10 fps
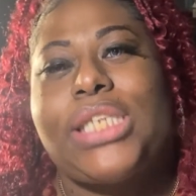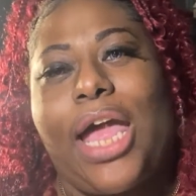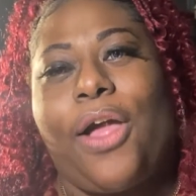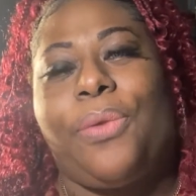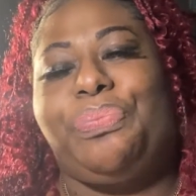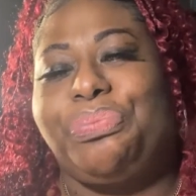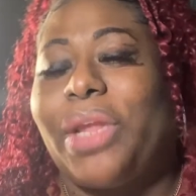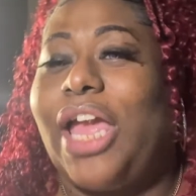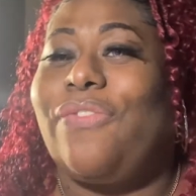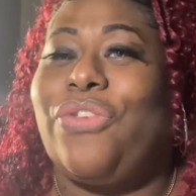So
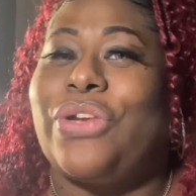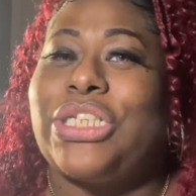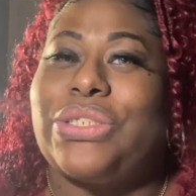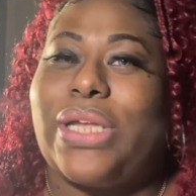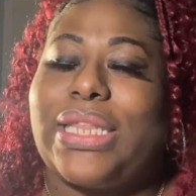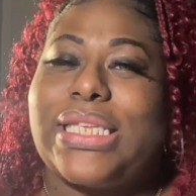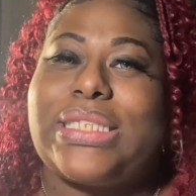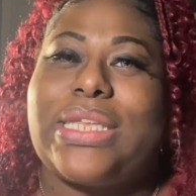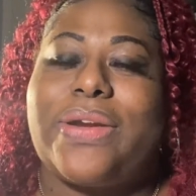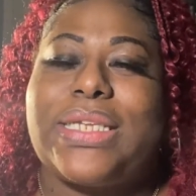if you enjoyed
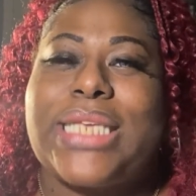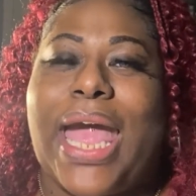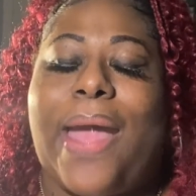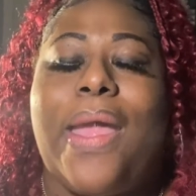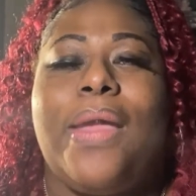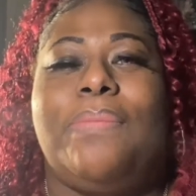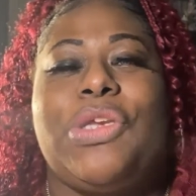this story time,